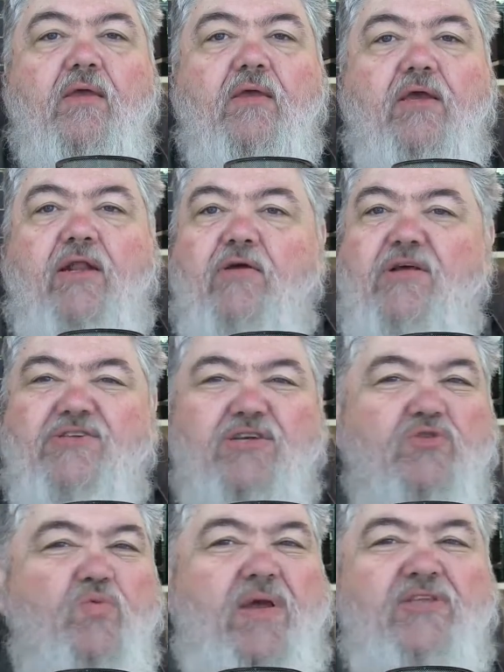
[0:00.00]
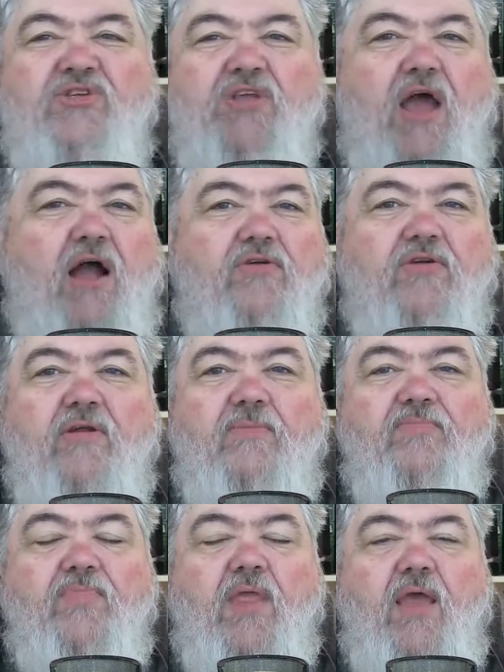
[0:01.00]
You know, because there's winds of doctrine.
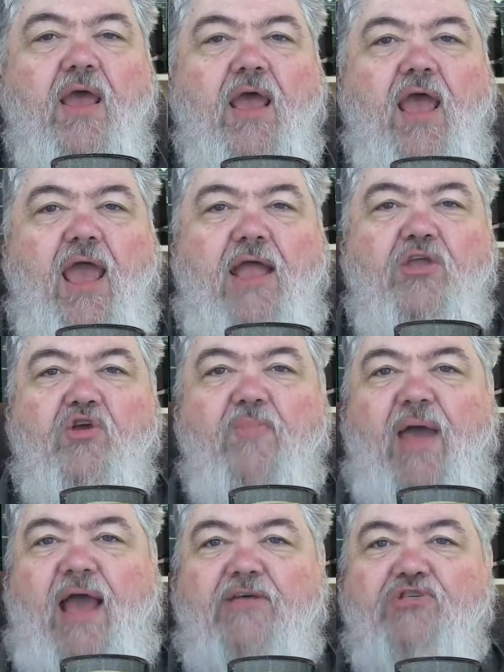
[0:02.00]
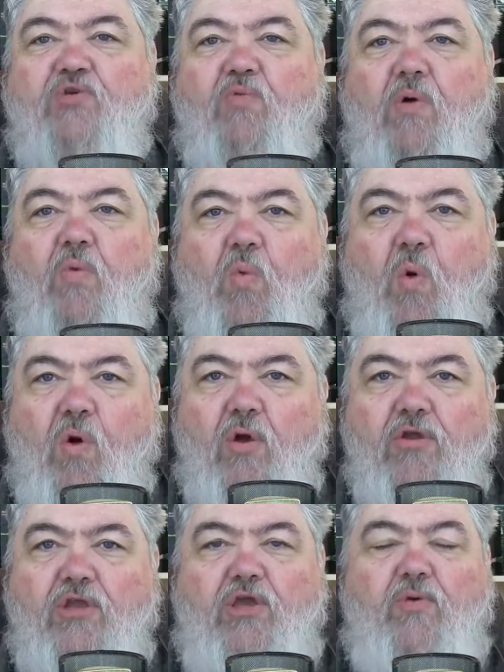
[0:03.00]
And your pastor will
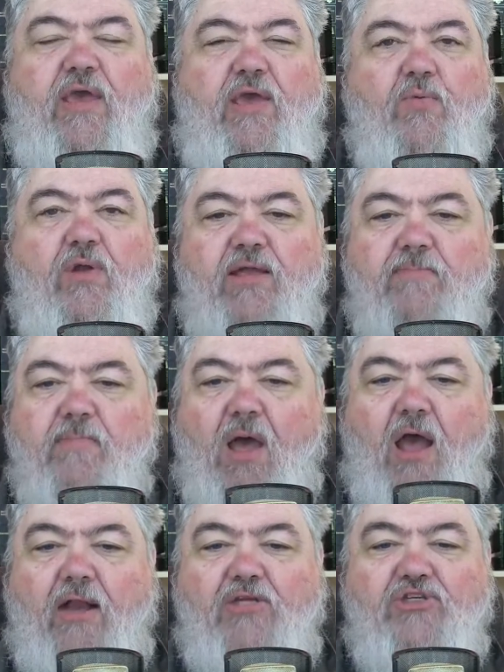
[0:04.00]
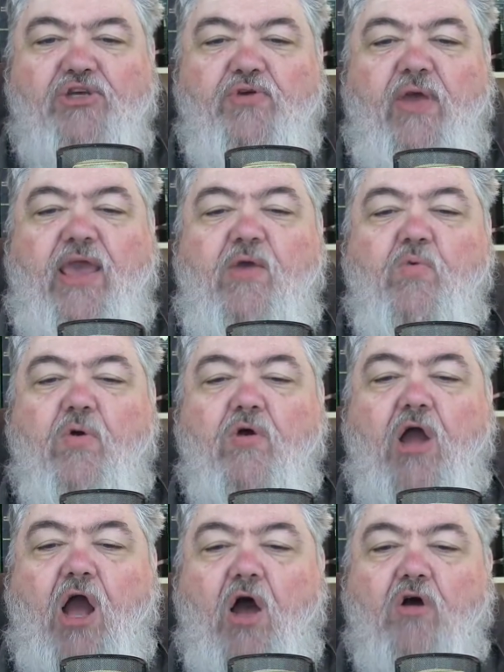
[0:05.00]
warn you, he will admonish you, he will
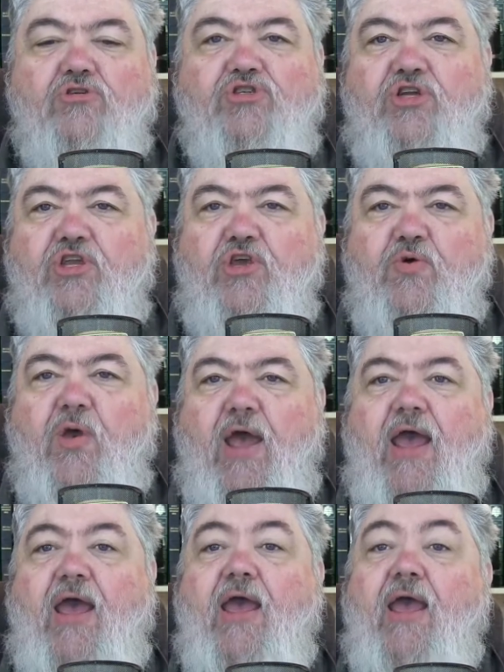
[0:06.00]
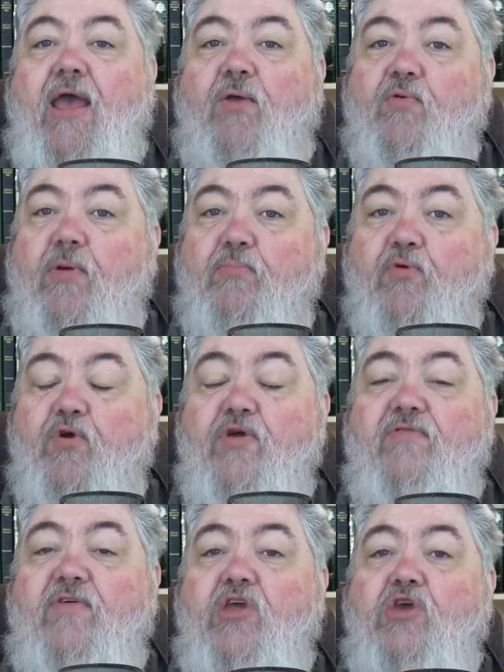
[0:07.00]
caution you,
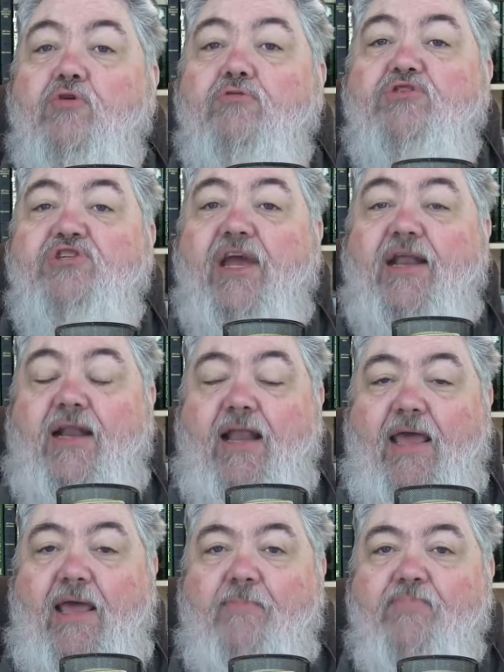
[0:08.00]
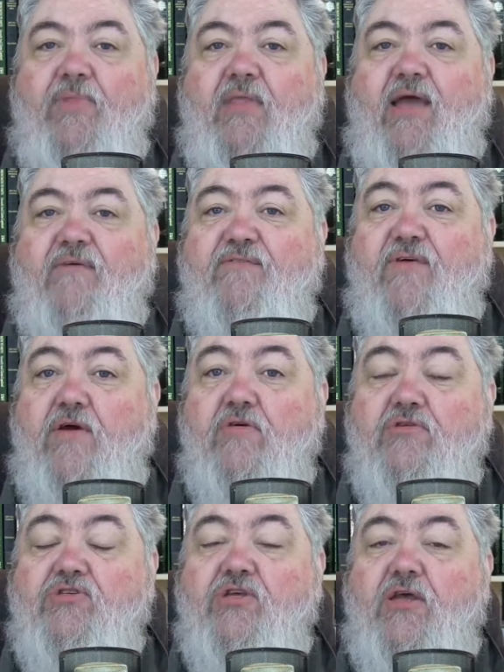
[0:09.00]
reproving you gently. Now,
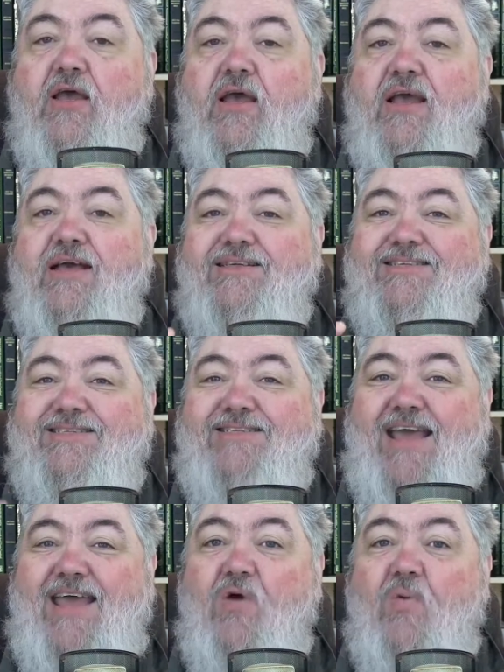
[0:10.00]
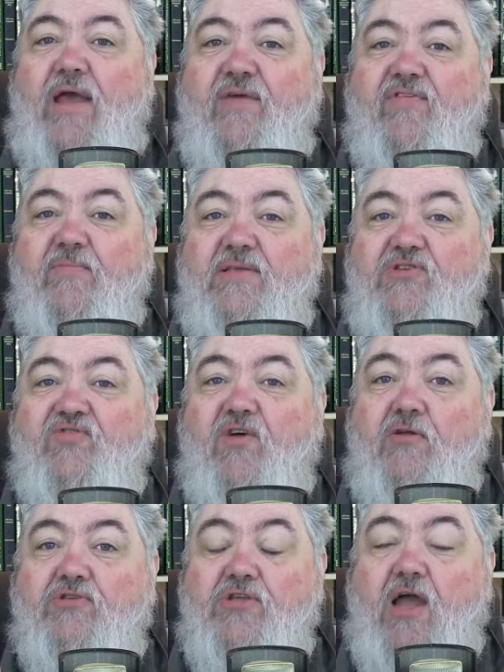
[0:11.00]
folks, stay away from this
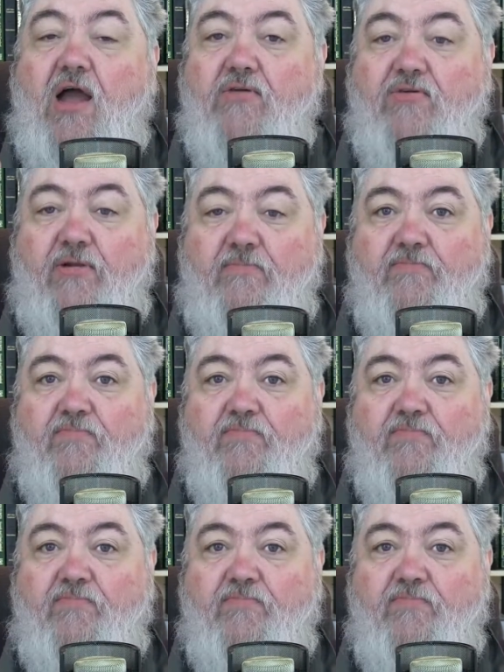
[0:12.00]
false doctrine.